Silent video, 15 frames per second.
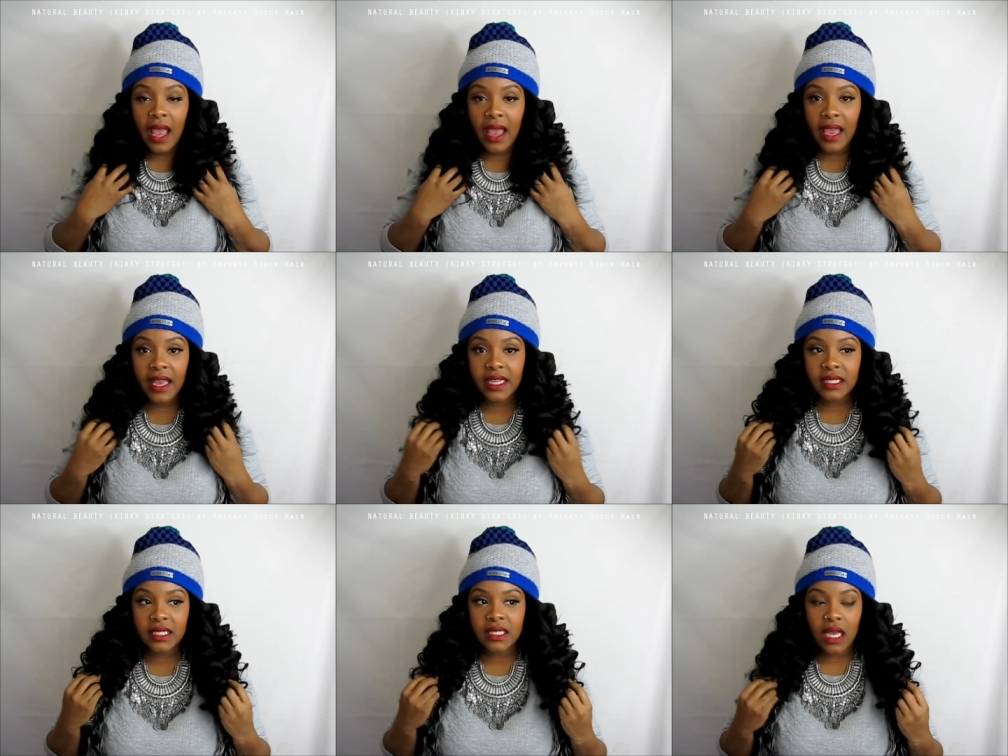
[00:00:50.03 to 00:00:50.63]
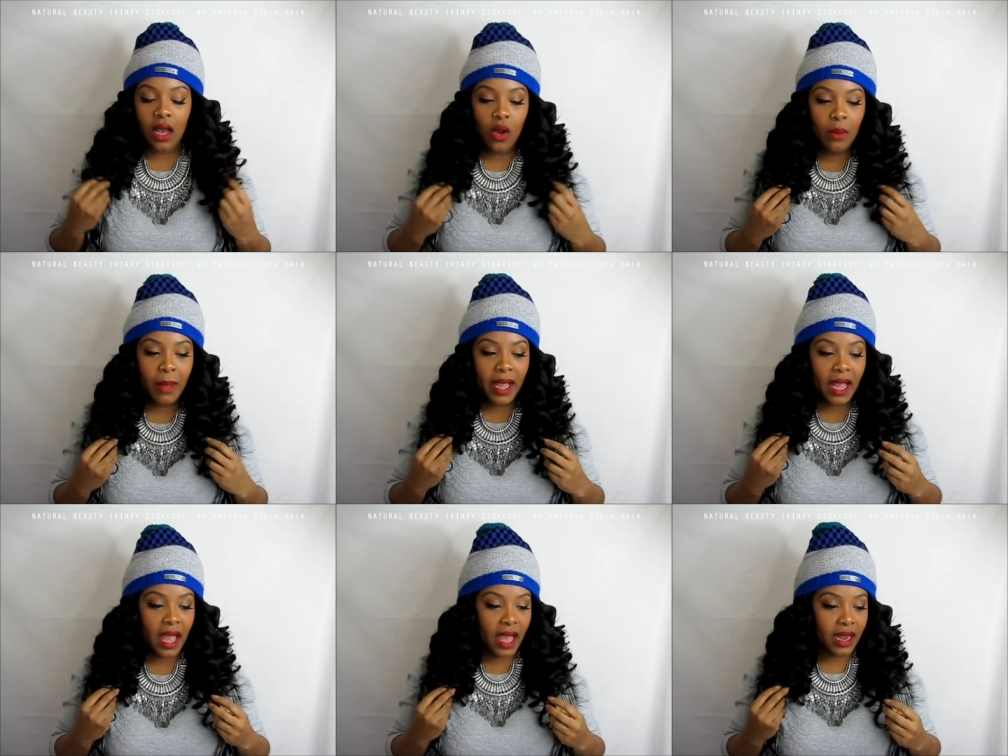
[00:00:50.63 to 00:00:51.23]
and oh
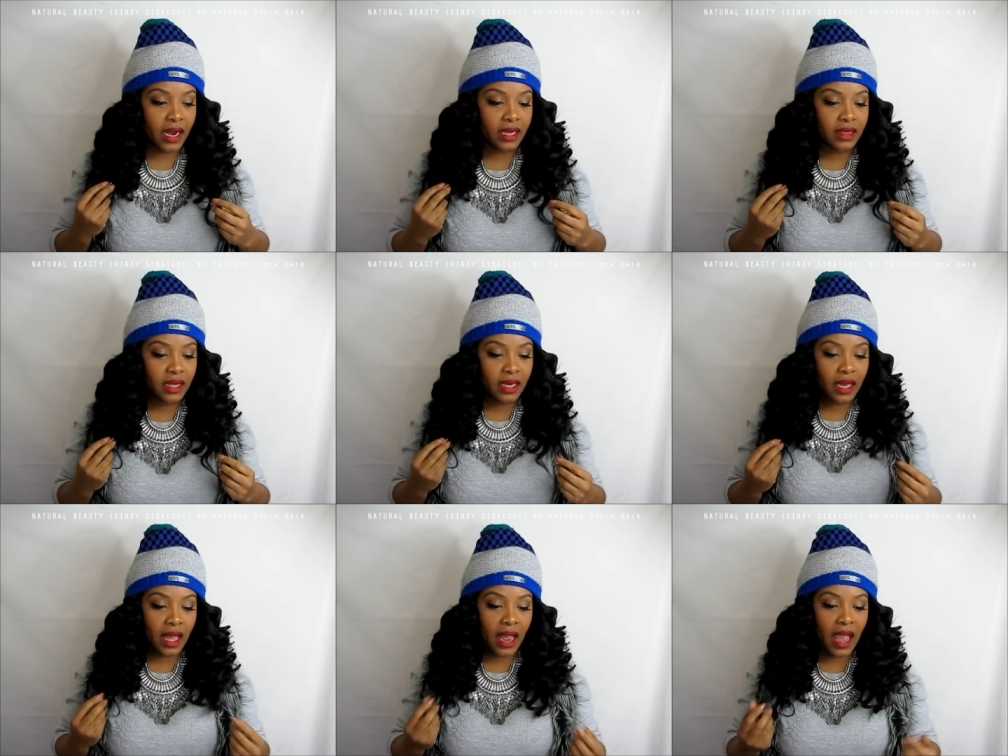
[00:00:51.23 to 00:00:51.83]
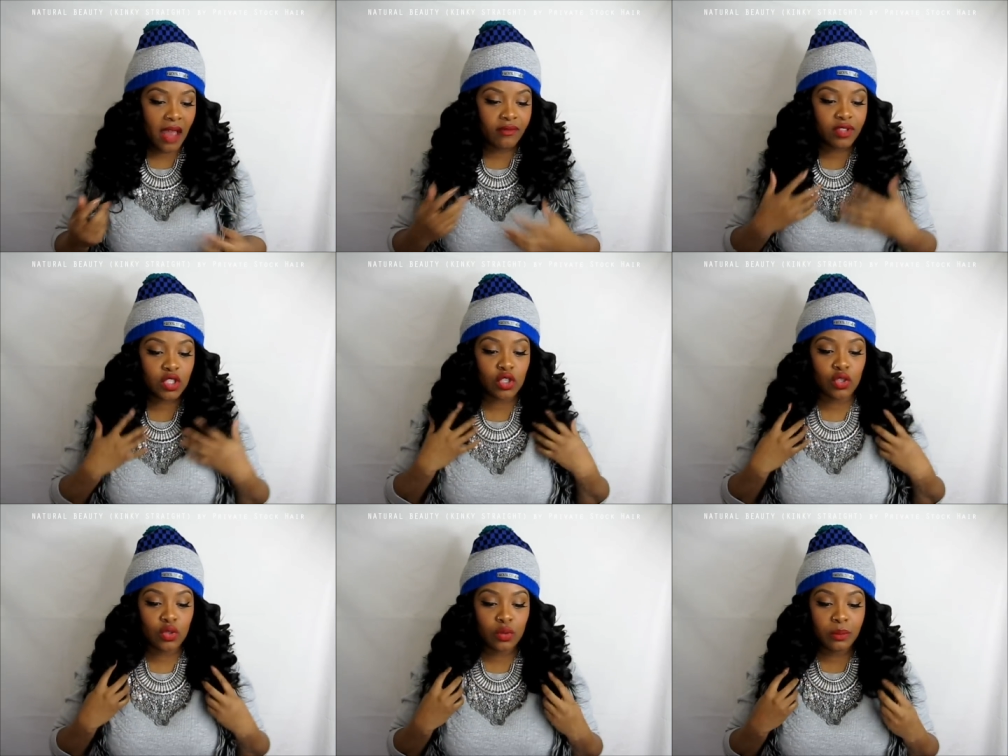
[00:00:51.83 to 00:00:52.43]
my god, I think I have
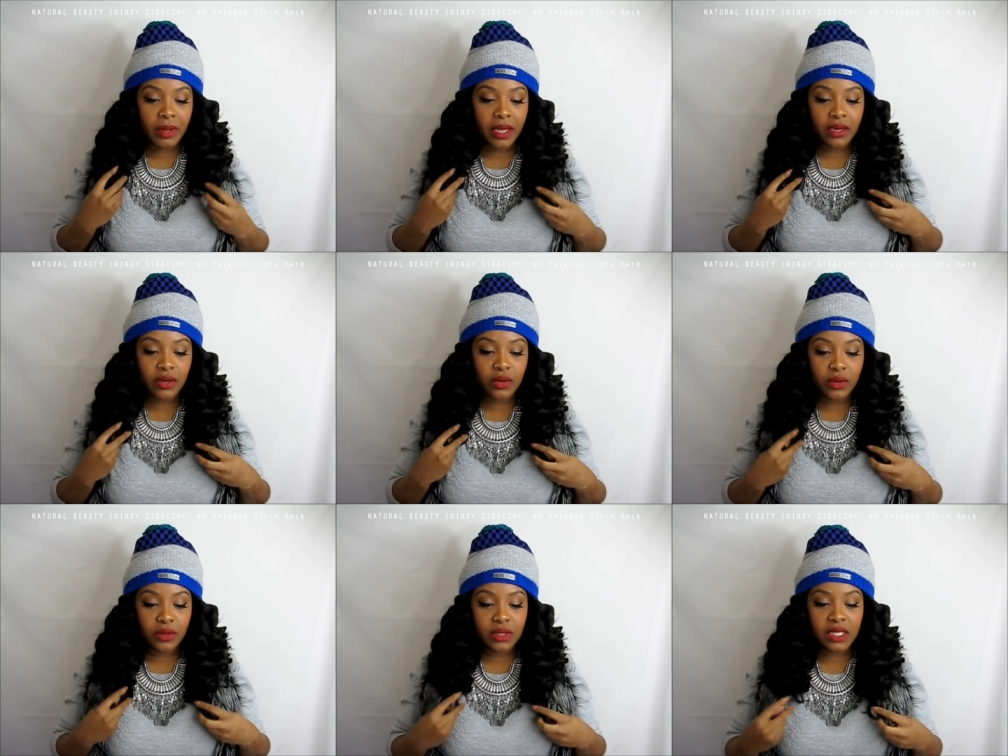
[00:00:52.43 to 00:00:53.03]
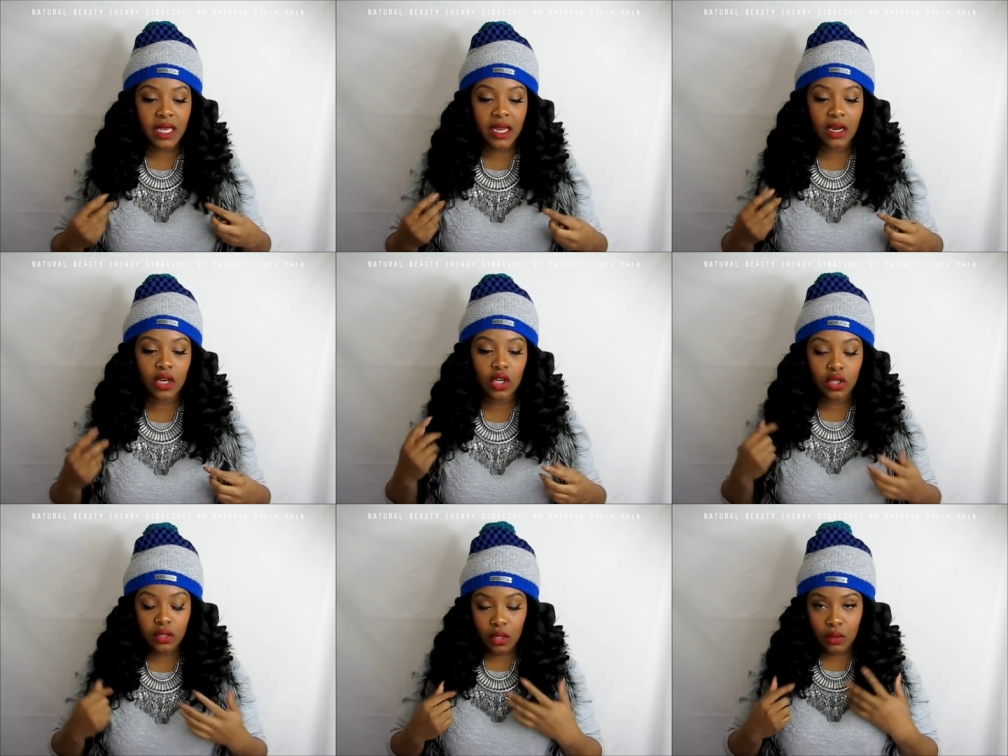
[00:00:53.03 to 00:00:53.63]
two bundles and a
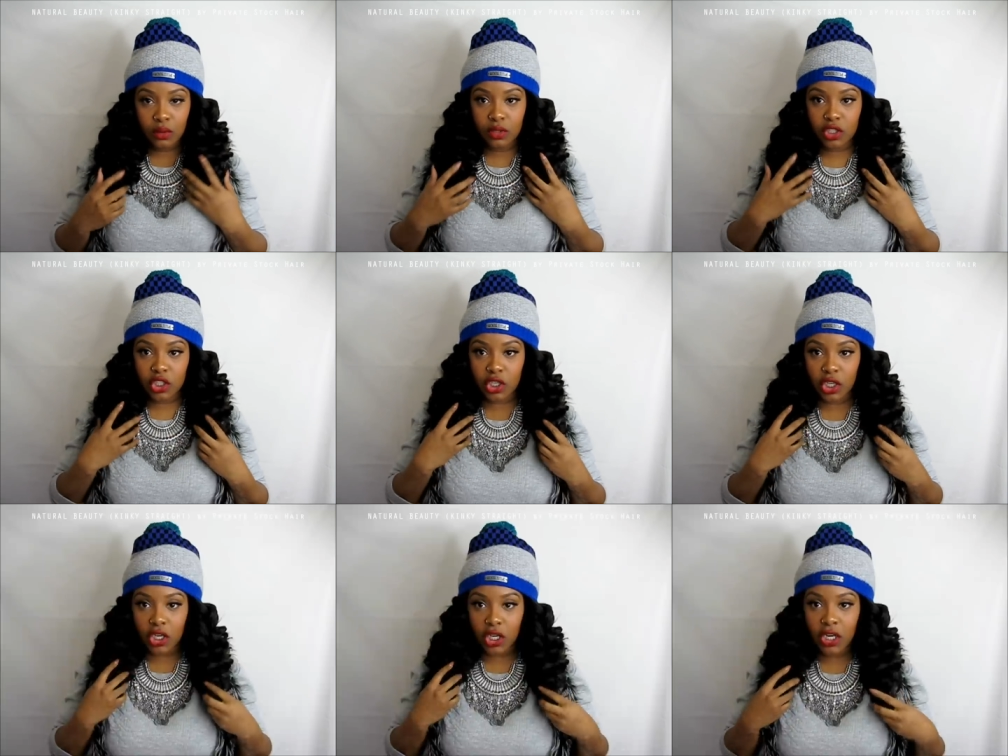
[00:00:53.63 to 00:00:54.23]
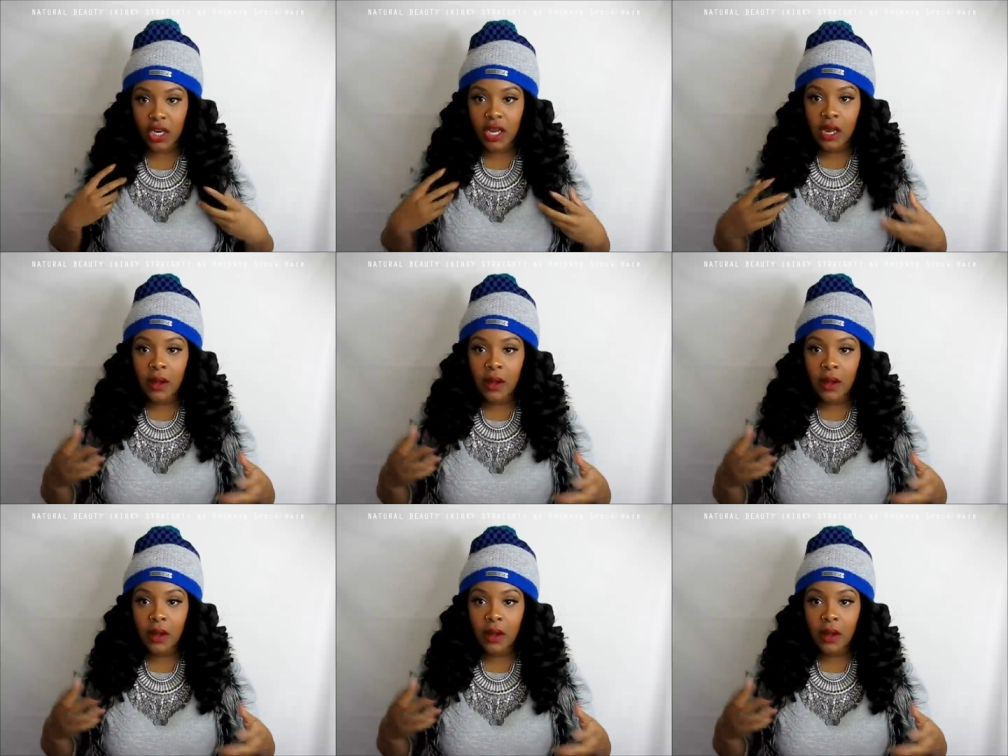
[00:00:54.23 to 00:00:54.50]
closure